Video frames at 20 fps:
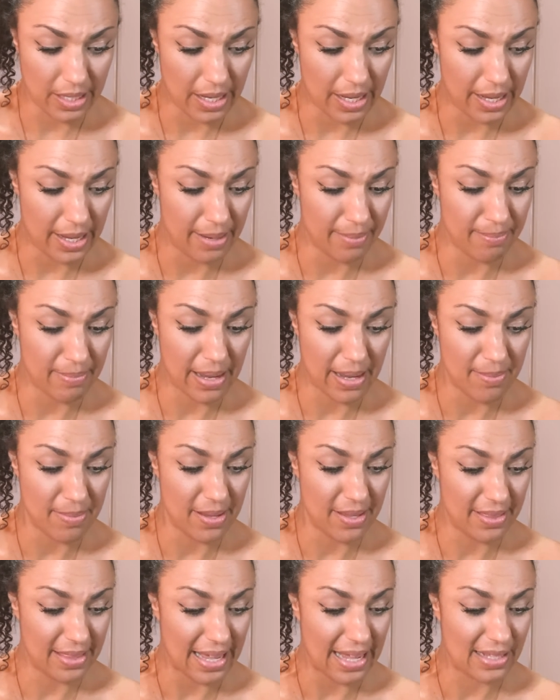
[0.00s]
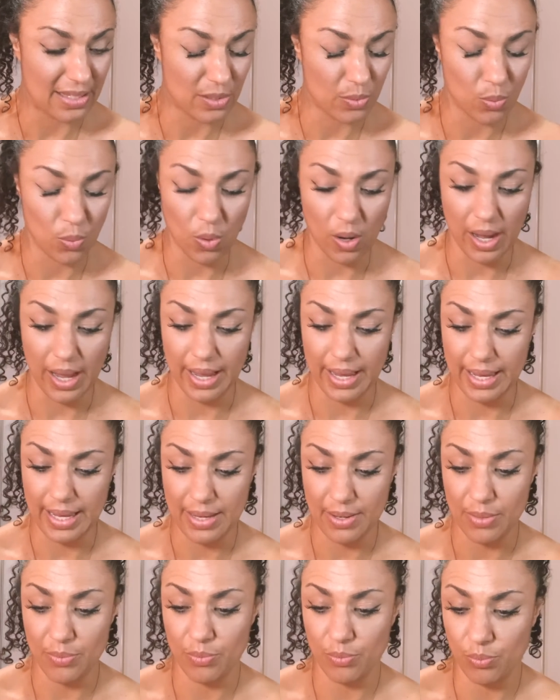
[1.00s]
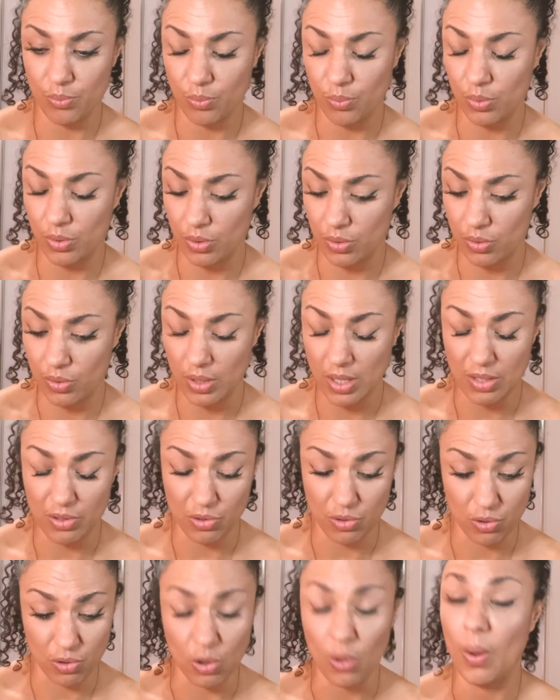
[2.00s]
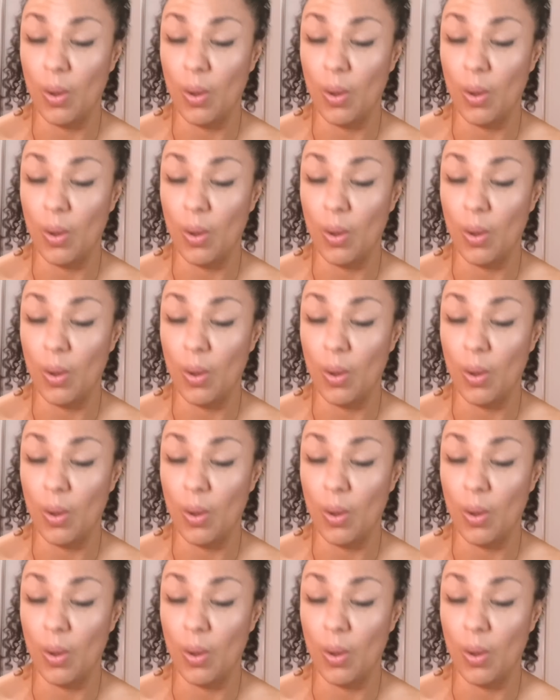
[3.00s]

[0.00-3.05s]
and maybe that's why it's so